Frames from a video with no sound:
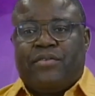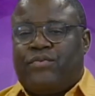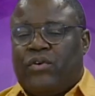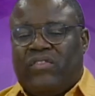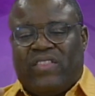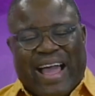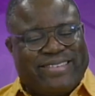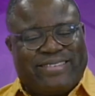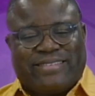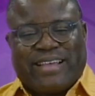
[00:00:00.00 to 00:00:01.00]
For
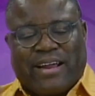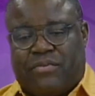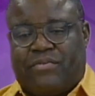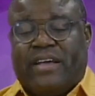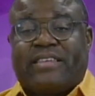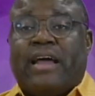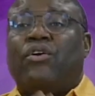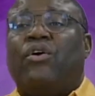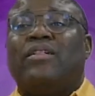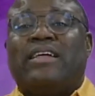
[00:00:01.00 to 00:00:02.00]
that sacrifice and
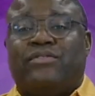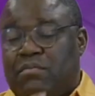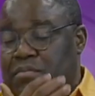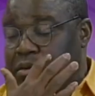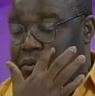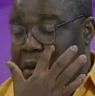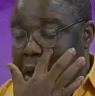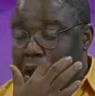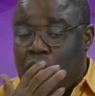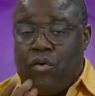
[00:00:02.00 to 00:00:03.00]
all that you have been
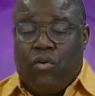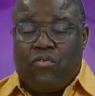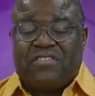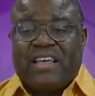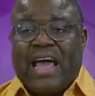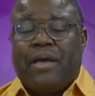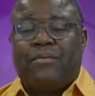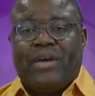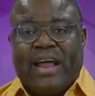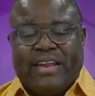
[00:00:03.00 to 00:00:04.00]
doing over time,
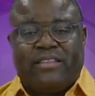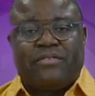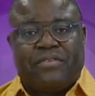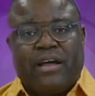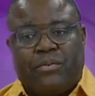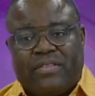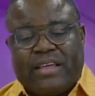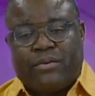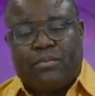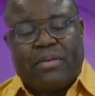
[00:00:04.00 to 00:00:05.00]
we identify with
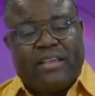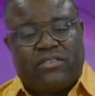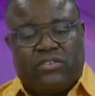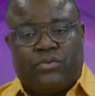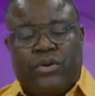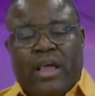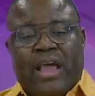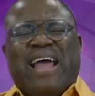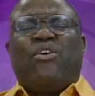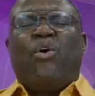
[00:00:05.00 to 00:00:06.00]
that. We bless you.
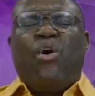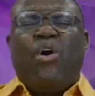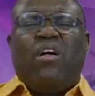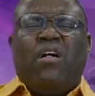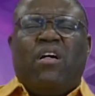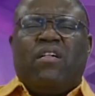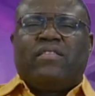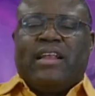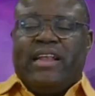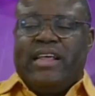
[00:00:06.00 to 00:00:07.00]
And all
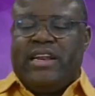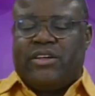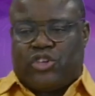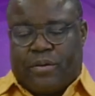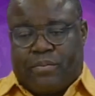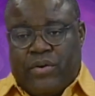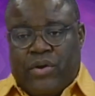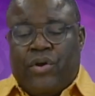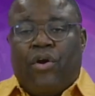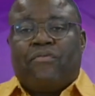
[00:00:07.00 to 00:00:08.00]
the leadership
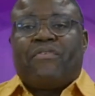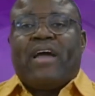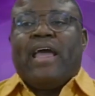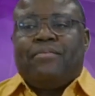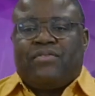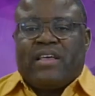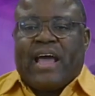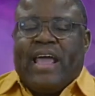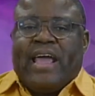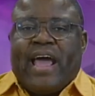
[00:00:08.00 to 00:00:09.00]
of
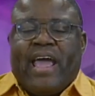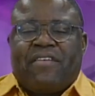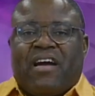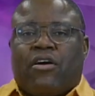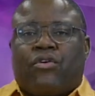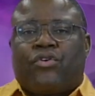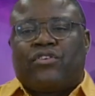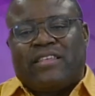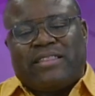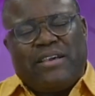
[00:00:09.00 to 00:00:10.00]
MZIAIF
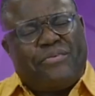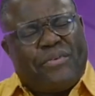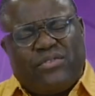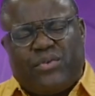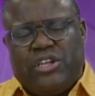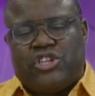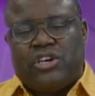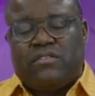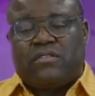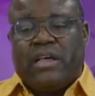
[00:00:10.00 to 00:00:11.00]
across the different
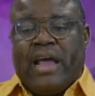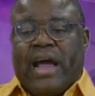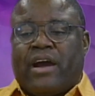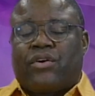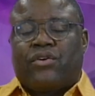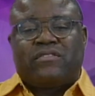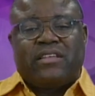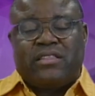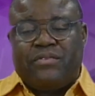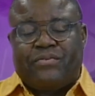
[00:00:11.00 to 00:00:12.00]
regions, across
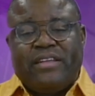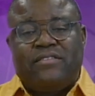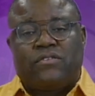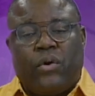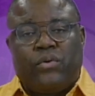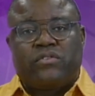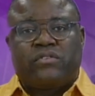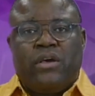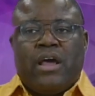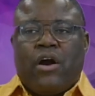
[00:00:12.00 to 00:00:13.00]
the different
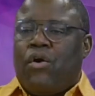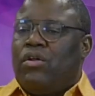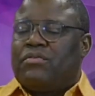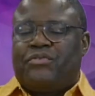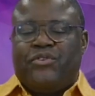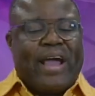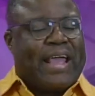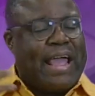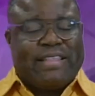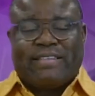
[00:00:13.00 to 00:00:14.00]
zones, all of you, I
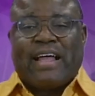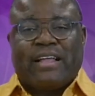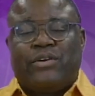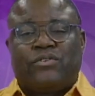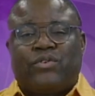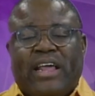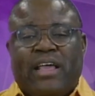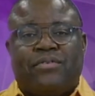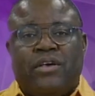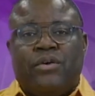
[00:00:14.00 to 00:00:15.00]
can't start going to
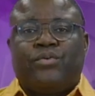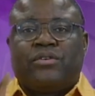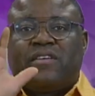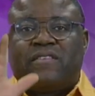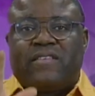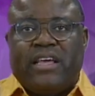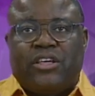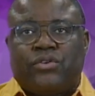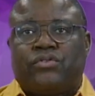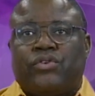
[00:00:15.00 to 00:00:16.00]
names, want to say
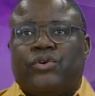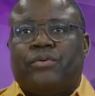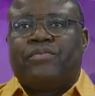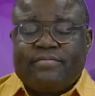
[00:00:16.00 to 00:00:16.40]
thank you to you.